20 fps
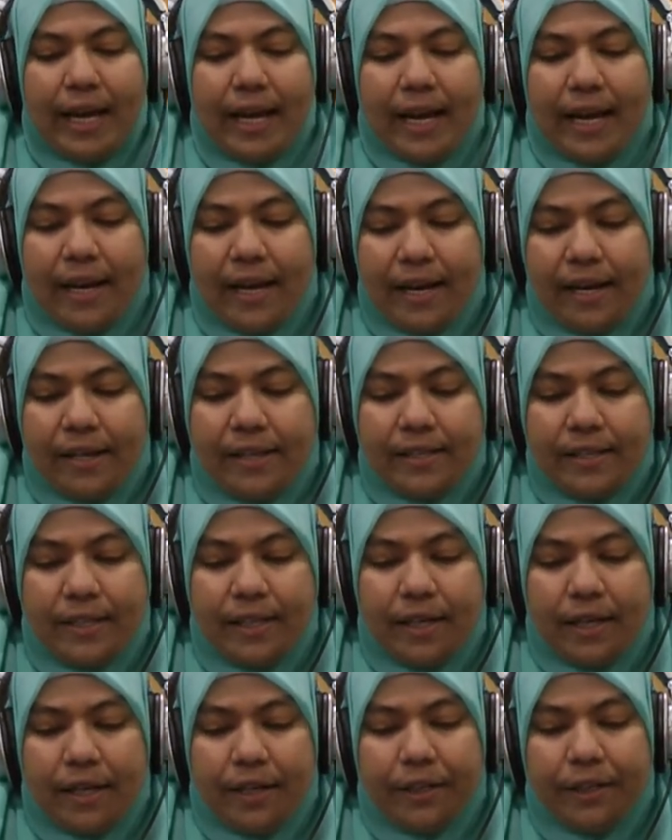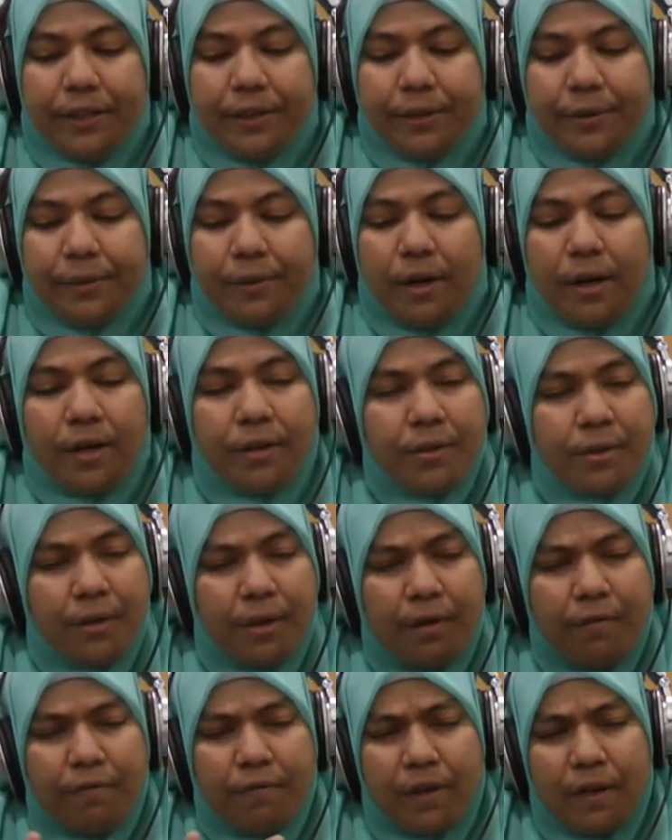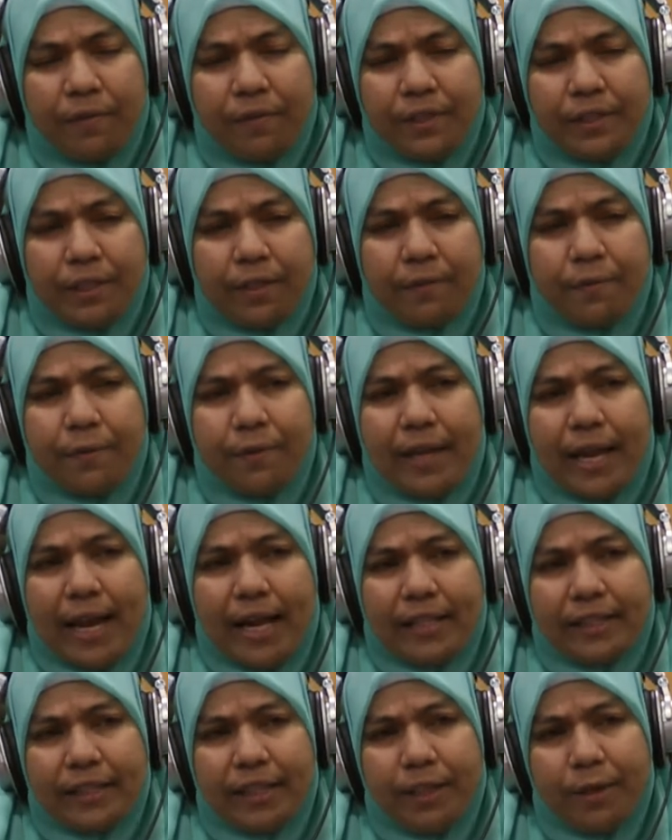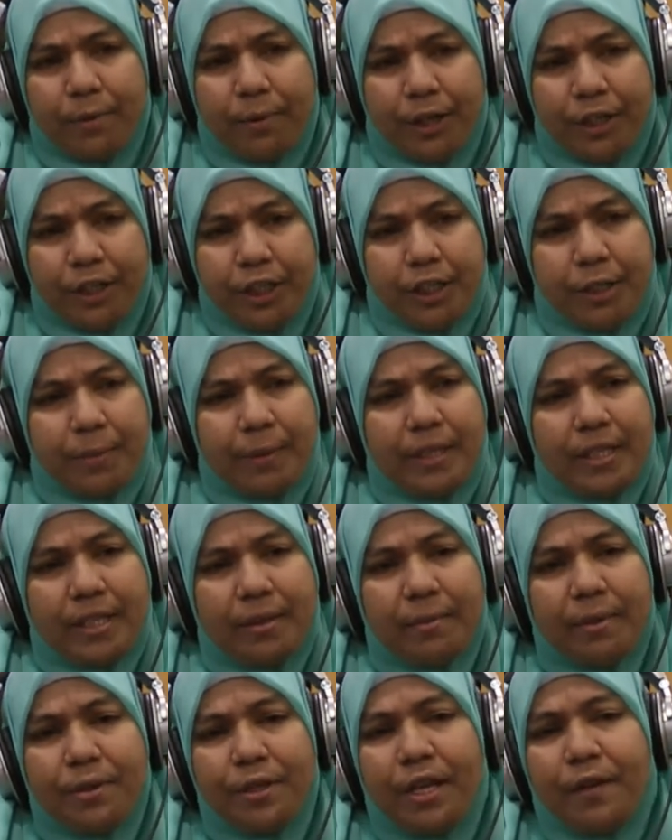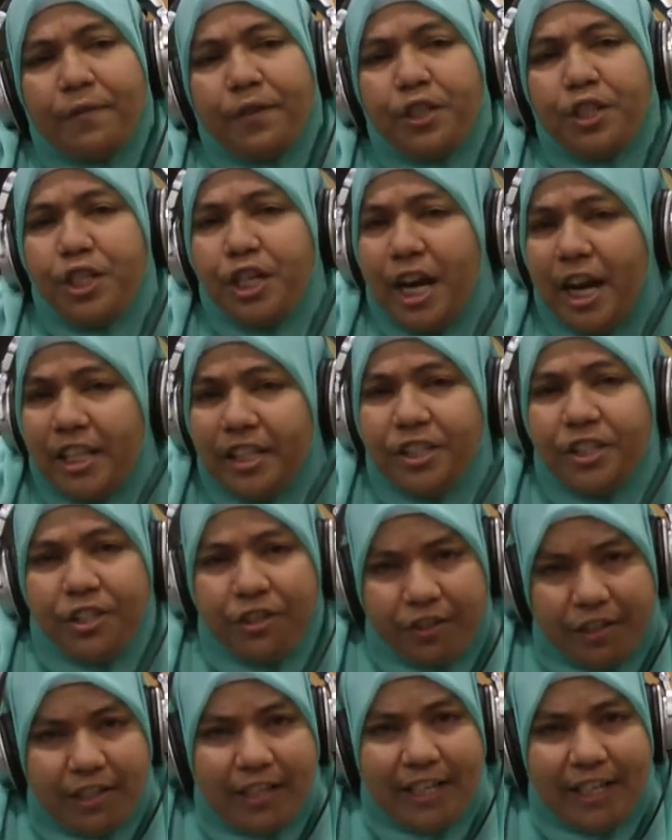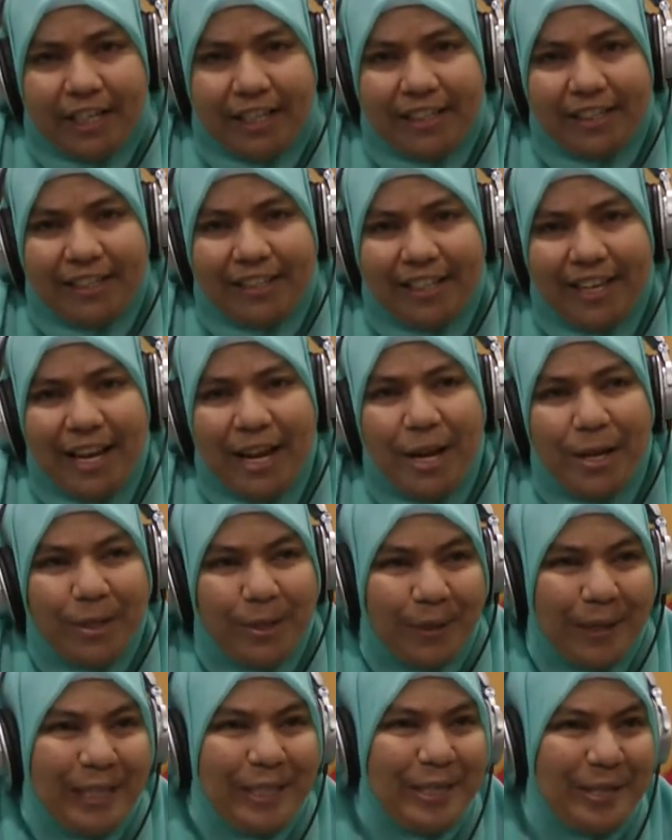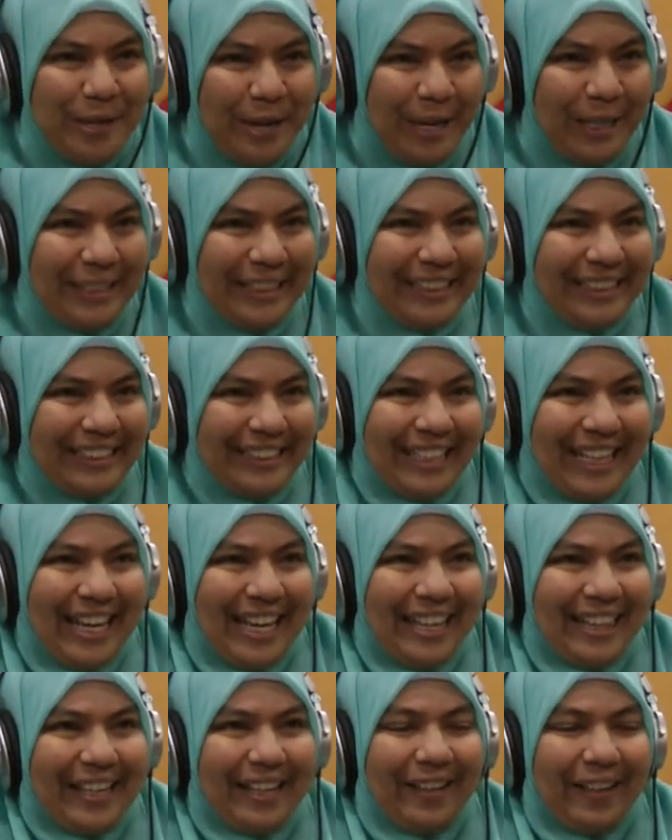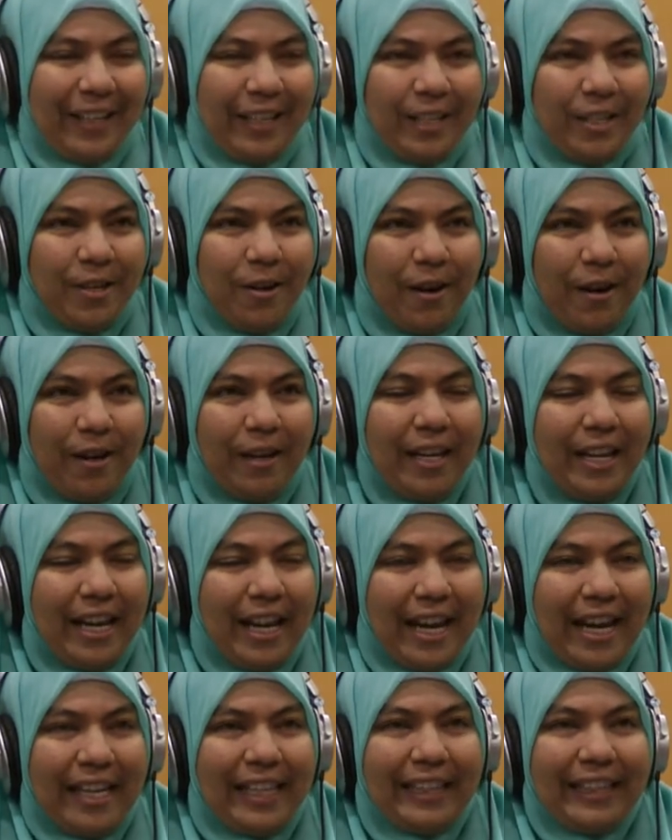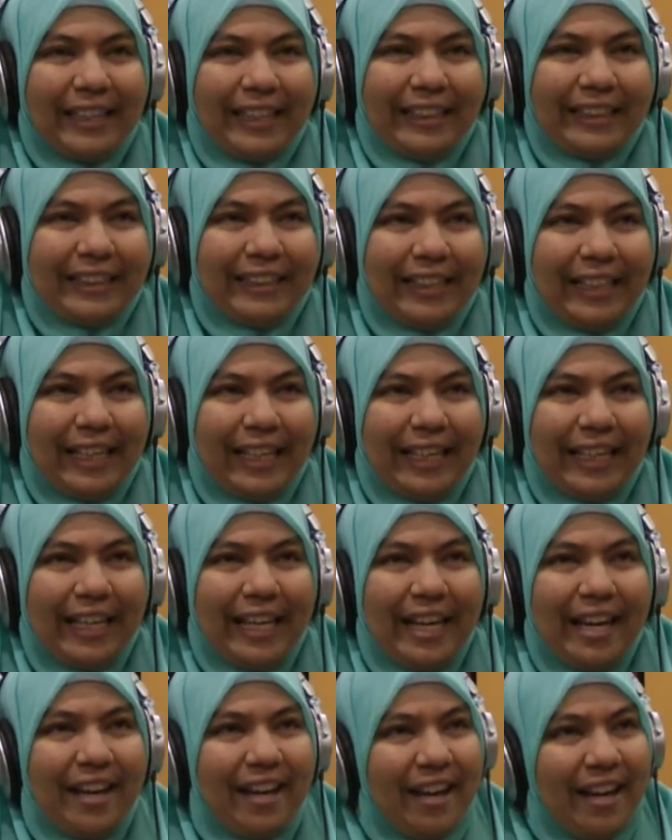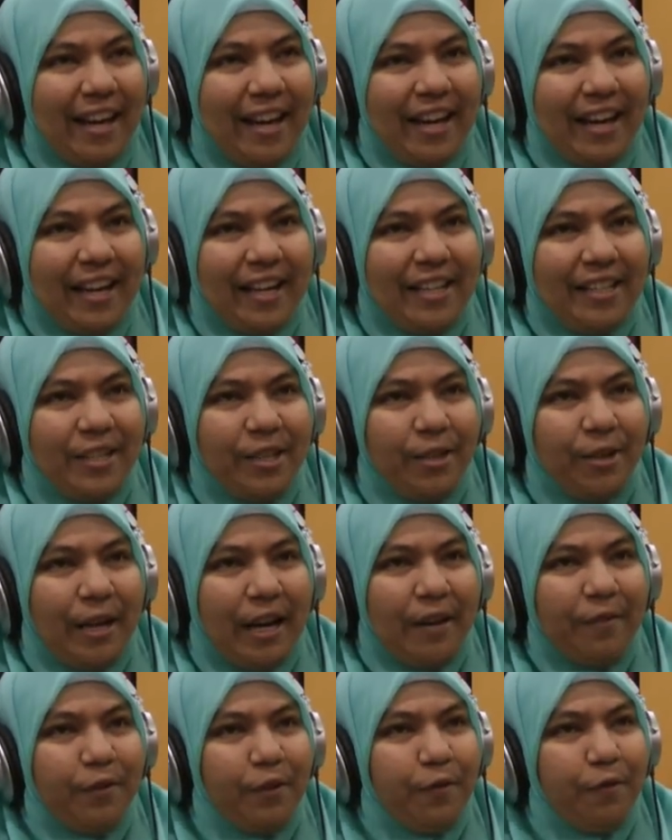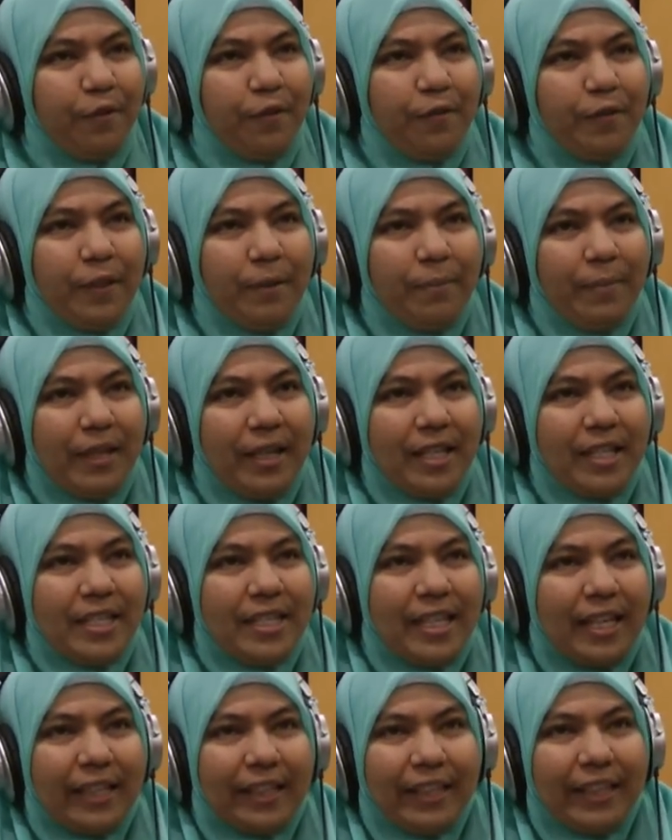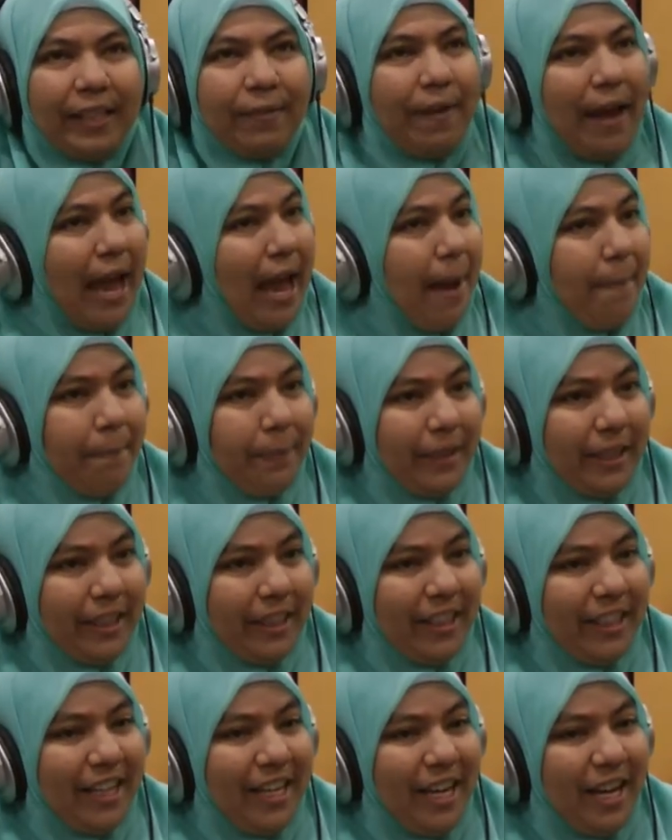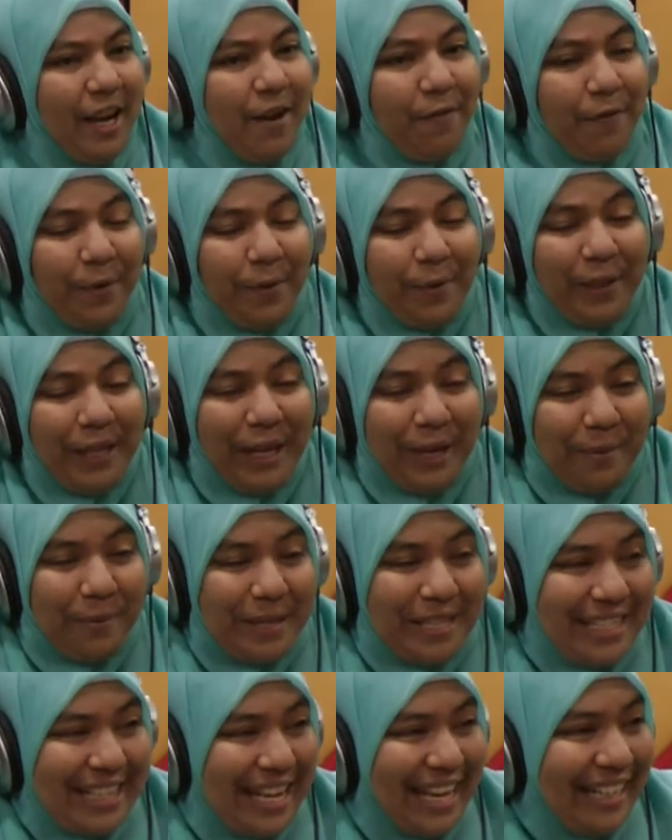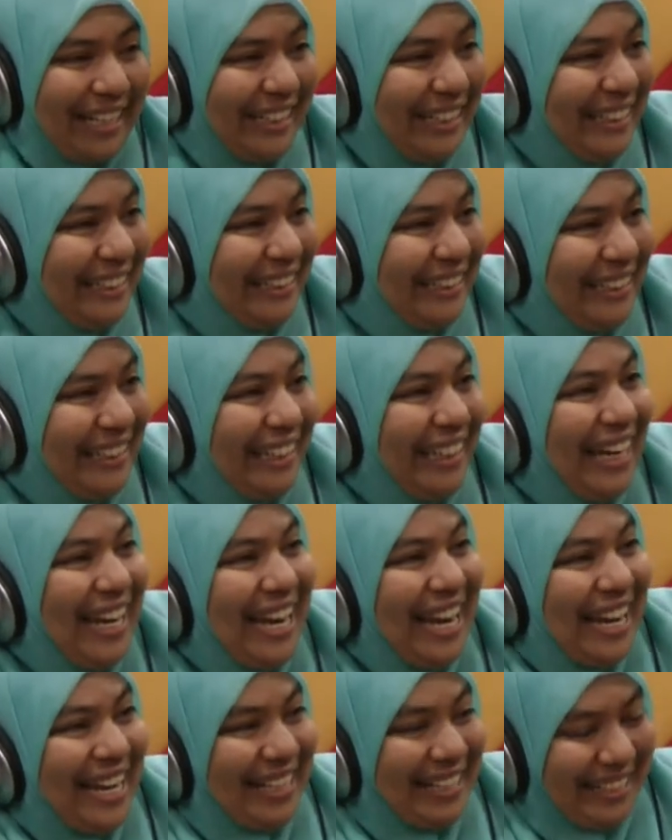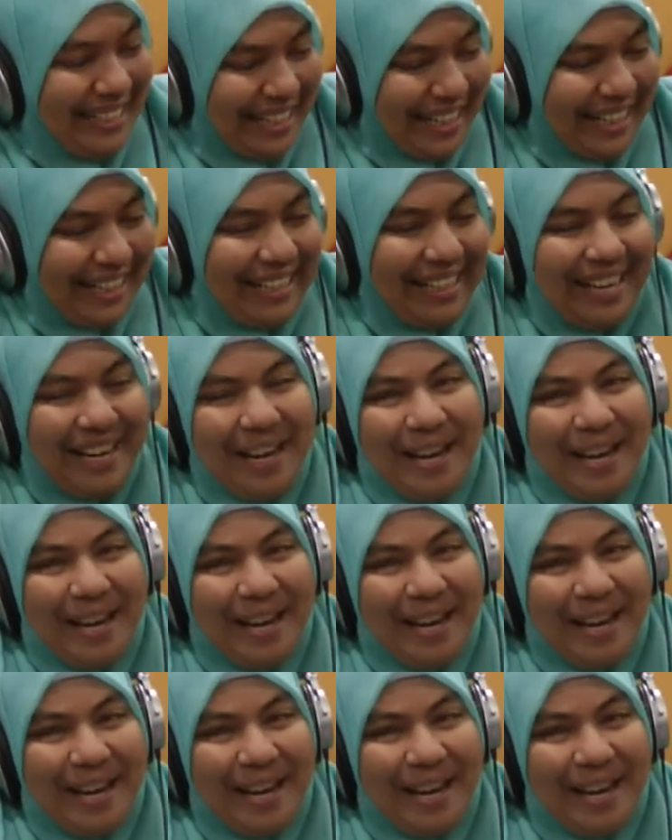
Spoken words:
And you also involve yourself with asking questions, because sometimes you have to challenge your client. So it's not just sitting there and listening, and after 50 minutes they leave happy. If only it was that easy, again,